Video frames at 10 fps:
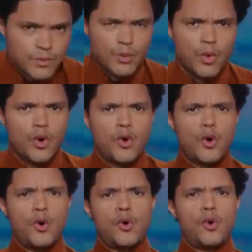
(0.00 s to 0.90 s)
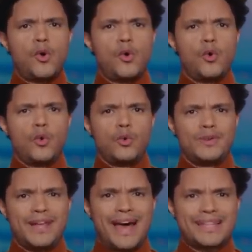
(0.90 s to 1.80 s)
Whoa,
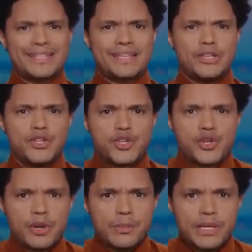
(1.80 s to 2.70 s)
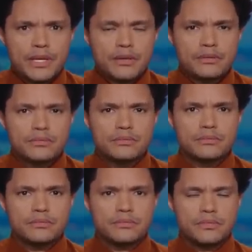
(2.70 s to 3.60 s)
Nazi Germany.
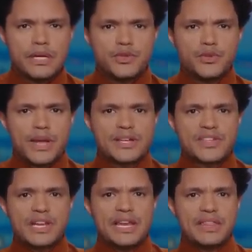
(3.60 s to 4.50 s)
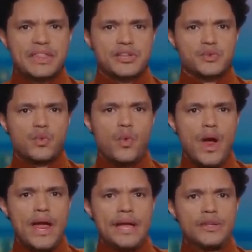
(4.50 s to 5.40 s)
That dude escalated things
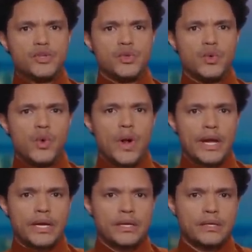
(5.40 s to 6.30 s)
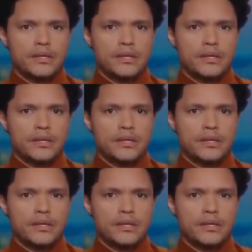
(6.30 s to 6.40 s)
way too quick.